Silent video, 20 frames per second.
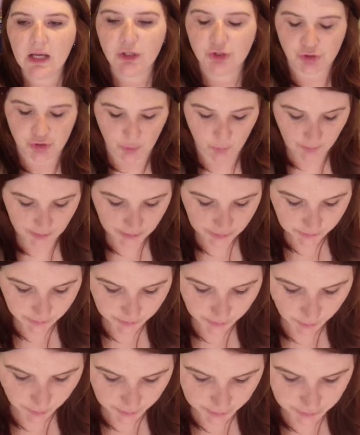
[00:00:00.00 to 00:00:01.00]
So what you
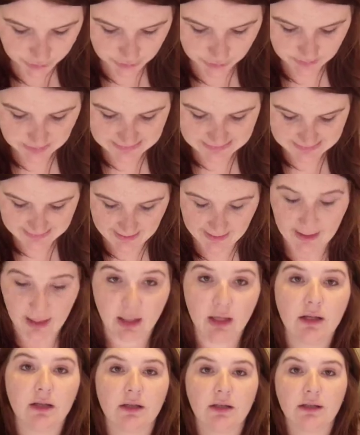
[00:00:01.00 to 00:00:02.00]
would want to do is say
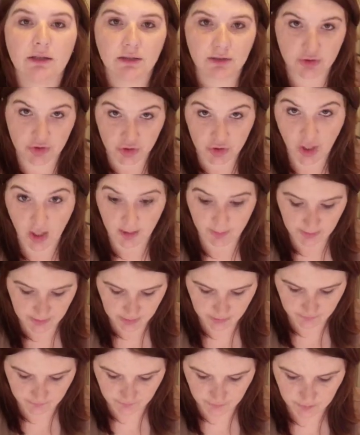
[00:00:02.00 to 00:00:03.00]
job
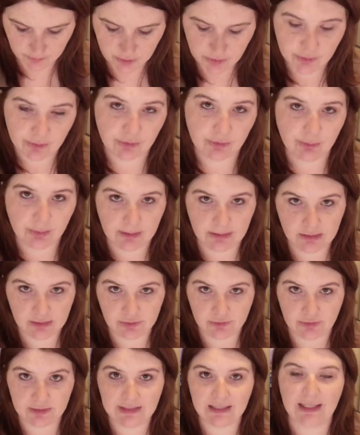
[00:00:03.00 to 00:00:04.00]
interview, and you want to repeat
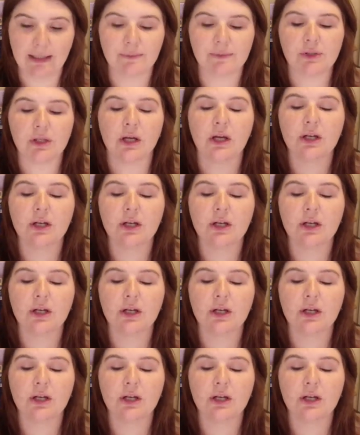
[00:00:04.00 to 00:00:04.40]
this 3 times.